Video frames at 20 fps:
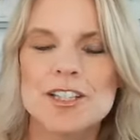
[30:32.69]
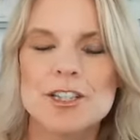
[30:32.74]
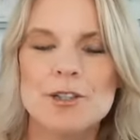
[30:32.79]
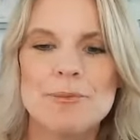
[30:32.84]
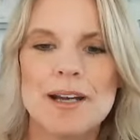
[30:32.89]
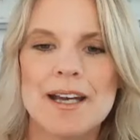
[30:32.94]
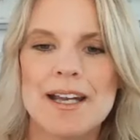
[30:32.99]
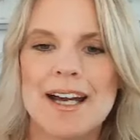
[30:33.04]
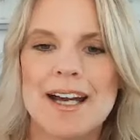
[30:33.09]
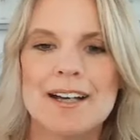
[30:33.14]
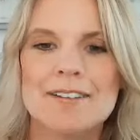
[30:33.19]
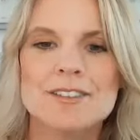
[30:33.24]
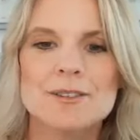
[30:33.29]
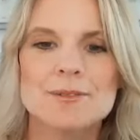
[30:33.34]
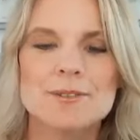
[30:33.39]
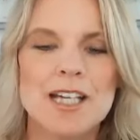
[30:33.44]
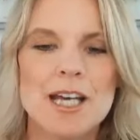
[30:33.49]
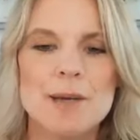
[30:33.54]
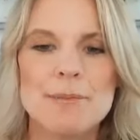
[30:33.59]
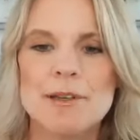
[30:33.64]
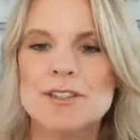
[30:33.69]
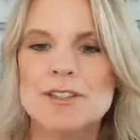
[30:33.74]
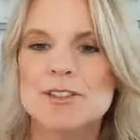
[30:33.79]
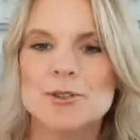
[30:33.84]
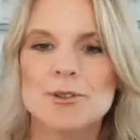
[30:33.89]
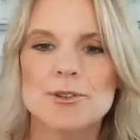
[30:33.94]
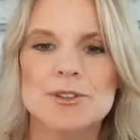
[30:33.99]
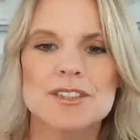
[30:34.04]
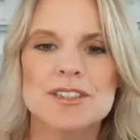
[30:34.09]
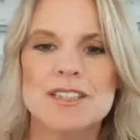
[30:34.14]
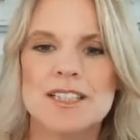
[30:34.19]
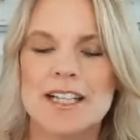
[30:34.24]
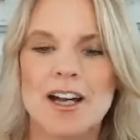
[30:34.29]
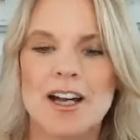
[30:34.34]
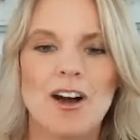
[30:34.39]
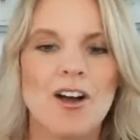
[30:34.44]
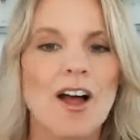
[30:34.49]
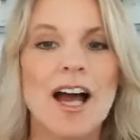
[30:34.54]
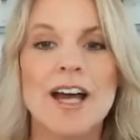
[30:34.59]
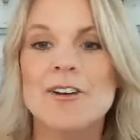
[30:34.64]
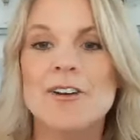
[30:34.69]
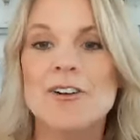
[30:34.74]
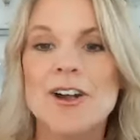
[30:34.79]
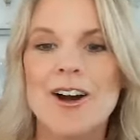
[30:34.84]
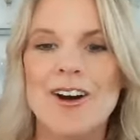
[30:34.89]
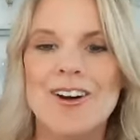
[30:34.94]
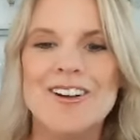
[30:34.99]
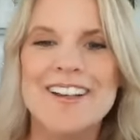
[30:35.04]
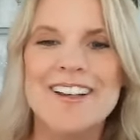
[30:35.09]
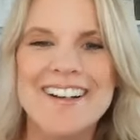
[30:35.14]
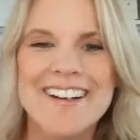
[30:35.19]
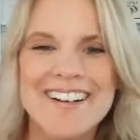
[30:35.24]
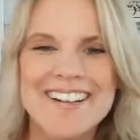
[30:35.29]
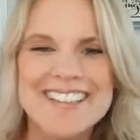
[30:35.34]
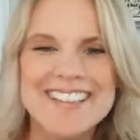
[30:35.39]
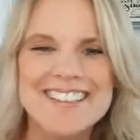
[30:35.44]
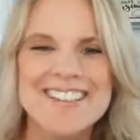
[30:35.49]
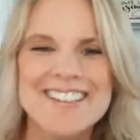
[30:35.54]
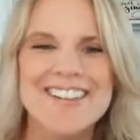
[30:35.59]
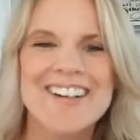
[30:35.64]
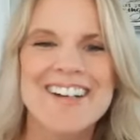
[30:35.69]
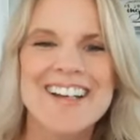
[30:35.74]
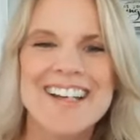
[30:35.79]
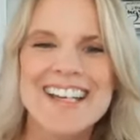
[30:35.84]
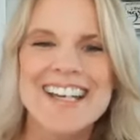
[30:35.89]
you might have some time at school and study hall i don't know you know so